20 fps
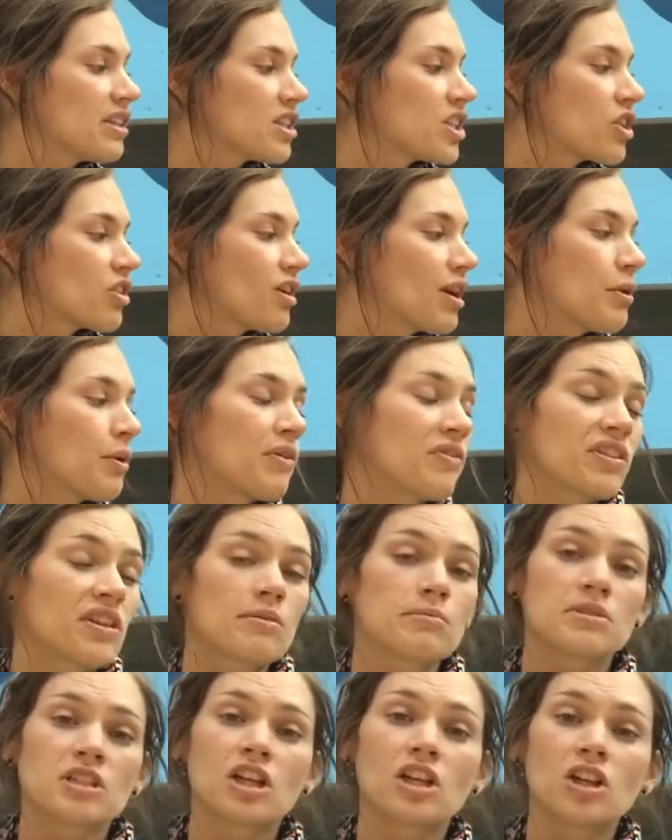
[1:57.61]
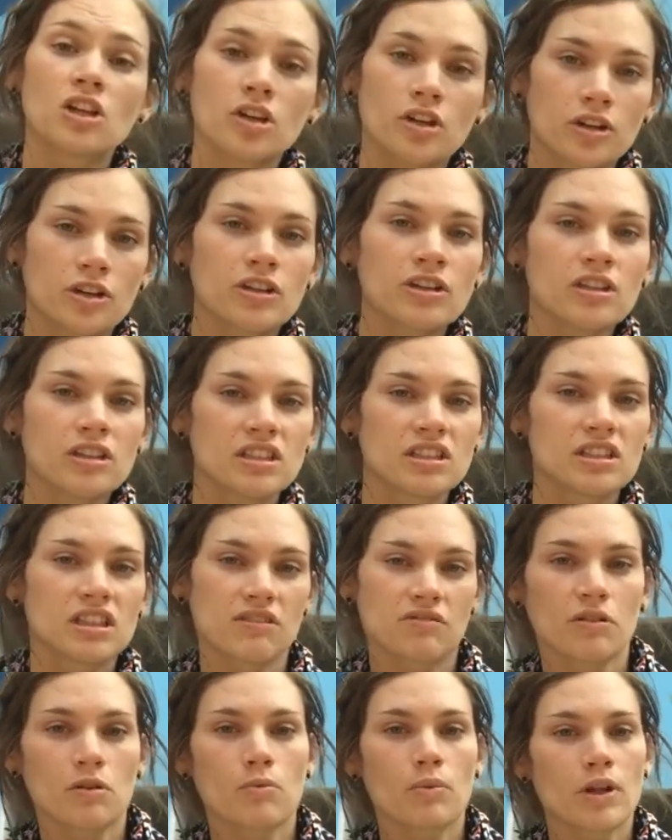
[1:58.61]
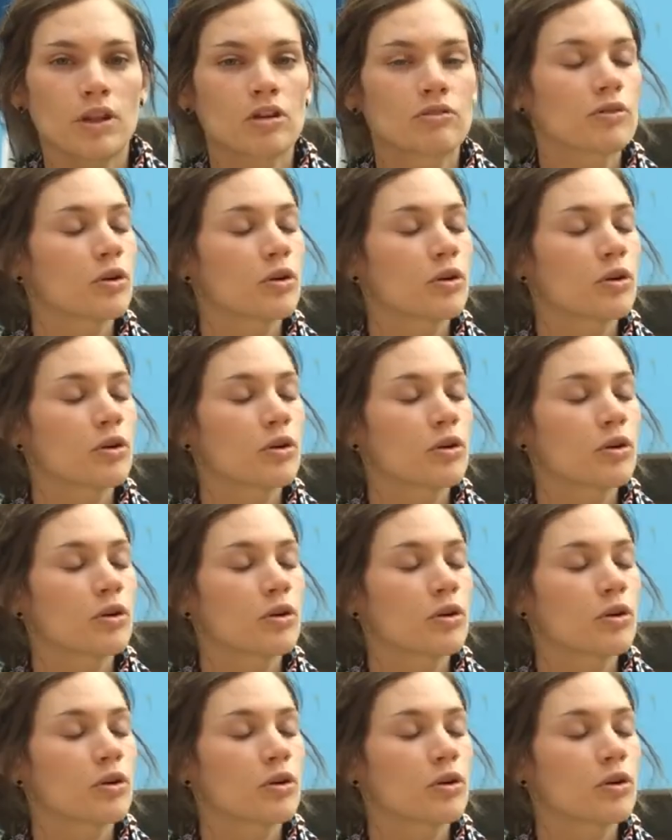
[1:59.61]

It's a great way for them to learn different weather